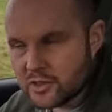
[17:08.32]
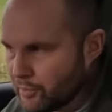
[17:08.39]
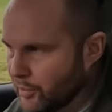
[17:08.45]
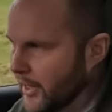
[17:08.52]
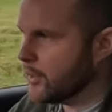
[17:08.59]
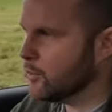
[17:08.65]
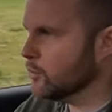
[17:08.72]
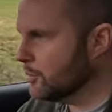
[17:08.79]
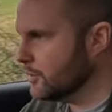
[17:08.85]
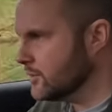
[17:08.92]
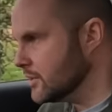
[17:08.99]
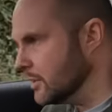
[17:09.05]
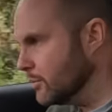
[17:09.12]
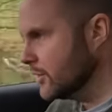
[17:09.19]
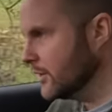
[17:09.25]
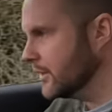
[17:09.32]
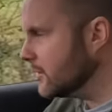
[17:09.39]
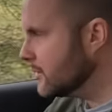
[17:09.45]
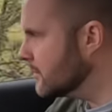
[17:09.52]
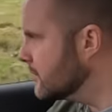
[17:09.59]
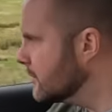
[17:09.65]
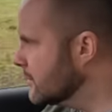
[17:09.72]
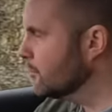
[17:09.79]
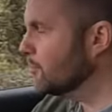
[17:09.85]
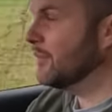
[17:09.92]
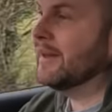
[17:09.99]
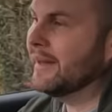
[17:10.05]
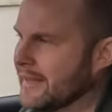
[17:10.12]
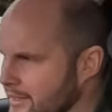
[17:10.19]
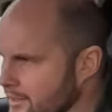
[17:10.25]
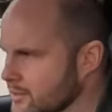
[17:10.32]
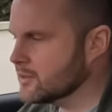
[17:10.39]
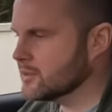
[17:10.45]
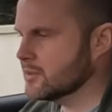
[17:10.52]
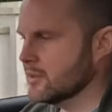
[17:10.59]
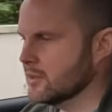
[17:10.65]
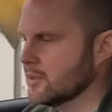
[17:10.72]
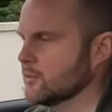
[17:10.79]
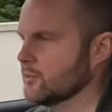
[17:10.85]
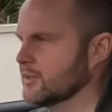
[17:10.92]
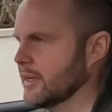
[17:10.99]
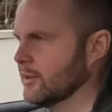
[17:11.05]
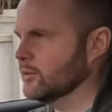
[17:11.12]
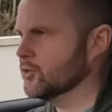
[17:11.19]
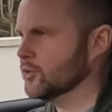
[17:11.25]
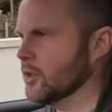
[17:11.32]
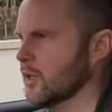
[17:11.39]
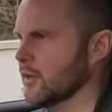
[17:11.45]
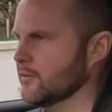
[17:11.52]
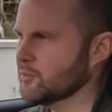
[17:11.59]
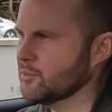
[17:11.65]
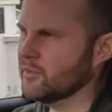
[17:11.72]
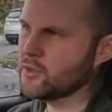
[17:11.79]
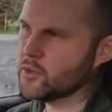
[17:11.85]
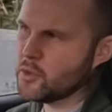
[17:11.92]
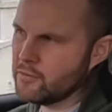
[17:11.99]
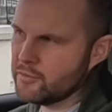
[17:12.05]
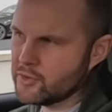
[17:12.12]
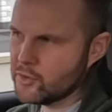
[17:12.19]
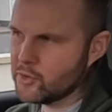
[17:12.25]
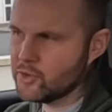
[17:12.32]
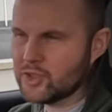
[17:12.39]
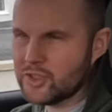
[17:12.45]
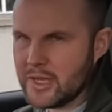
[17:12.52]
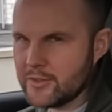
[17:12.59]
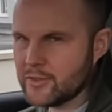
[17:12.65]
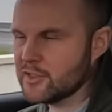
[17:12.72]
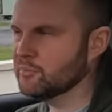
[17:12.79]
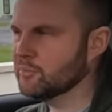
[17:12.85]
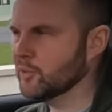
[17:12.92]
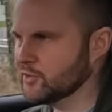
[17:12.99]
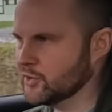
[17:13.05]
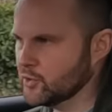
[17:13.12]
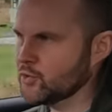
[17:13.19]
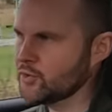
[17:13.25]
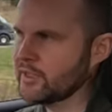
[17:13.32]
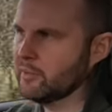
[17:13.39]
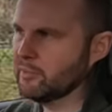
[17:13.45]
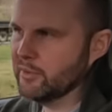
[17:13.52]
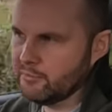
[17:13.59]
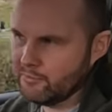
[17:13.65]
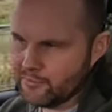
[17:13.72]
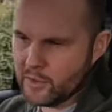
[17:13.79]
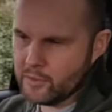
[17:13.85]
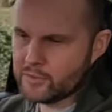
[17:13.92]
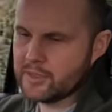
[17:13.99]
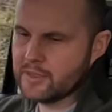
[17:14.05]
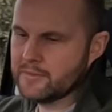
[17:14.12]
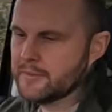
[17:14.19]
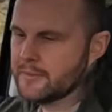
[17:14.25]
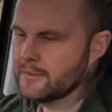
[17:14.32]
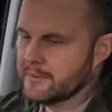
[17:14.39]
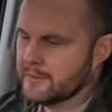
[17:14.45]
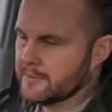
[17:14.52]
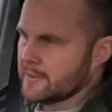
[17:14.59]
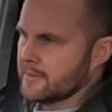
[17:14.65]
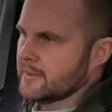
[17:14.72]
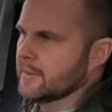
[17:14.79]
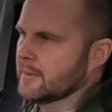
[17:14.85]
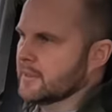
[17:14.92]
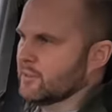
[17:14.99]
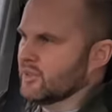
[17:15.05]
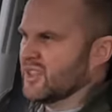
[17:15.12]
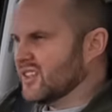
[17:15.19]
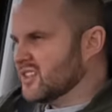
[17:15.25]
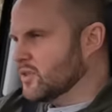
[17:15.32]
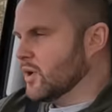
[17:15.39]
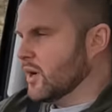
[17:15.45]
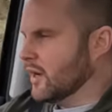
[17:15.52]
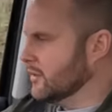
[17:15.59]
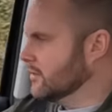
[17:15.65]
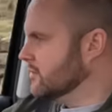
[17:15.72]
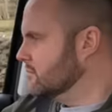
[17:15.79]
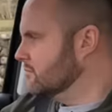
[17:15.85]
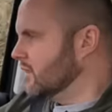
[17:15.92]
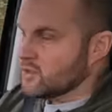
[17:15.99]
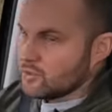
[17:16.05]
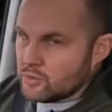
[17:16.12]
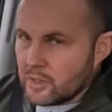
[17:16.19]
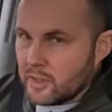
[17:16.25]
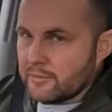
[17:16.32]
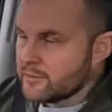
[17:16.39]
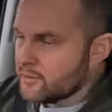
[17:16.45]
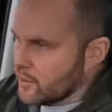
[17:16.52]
in the back will be similarly pleased with how it drives. But if you go over a succession of bumps, it does get a bit floaty, uh, but not too hard, not too soft.